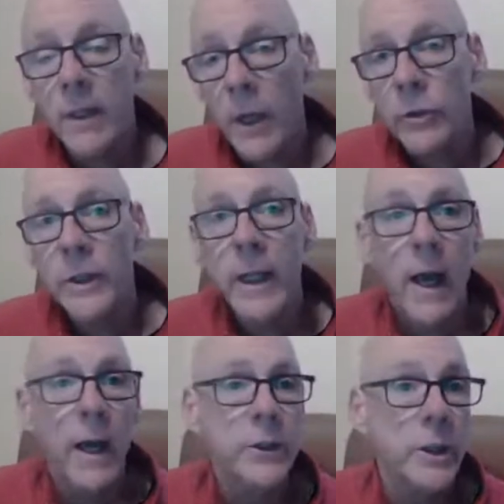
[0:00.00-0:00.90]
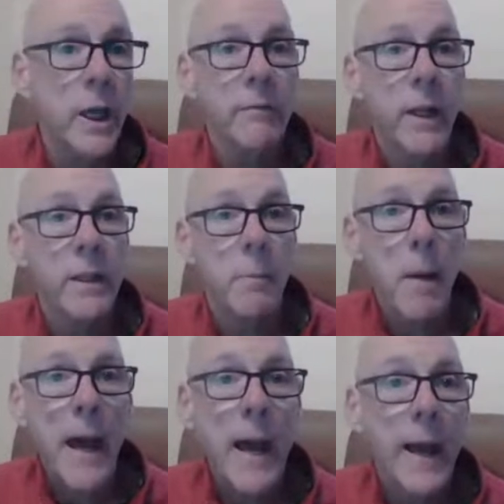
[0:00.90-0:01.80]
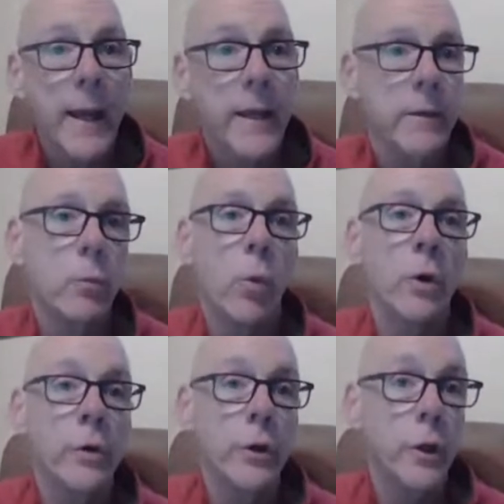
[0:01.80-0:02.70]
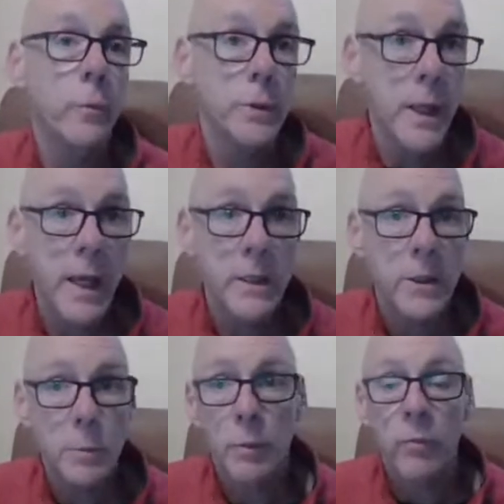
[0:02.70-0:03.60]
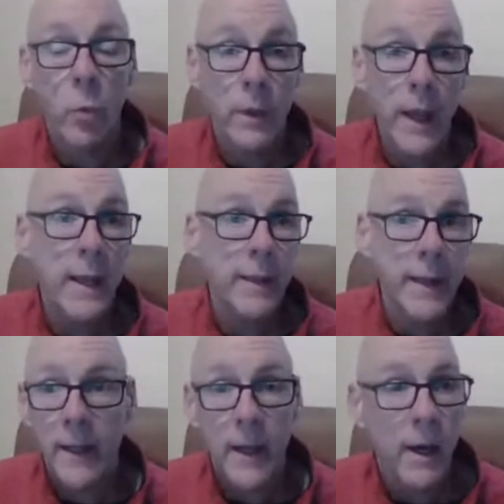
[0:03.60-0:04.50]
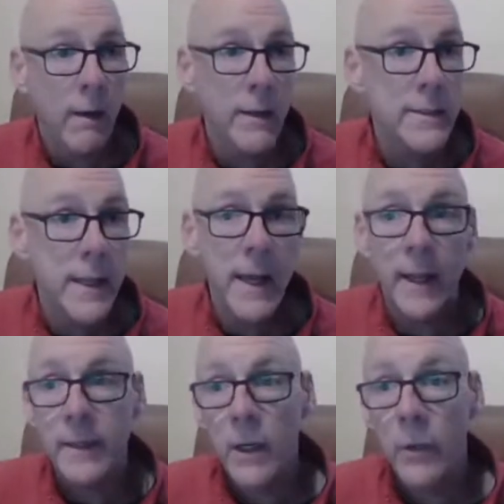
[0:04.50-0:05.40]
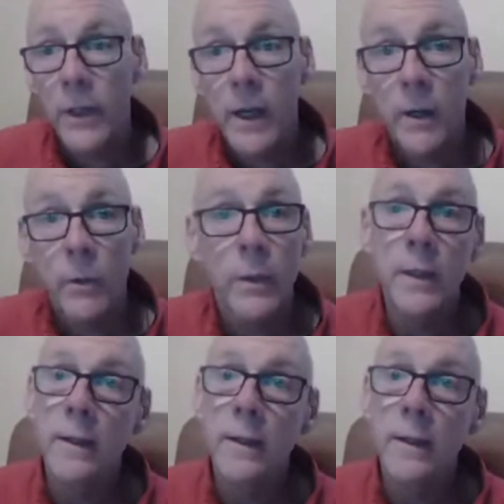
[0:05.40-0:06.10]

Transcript: even though she got shoved in the back one or two possessions before that, they didn't call in San Antonio.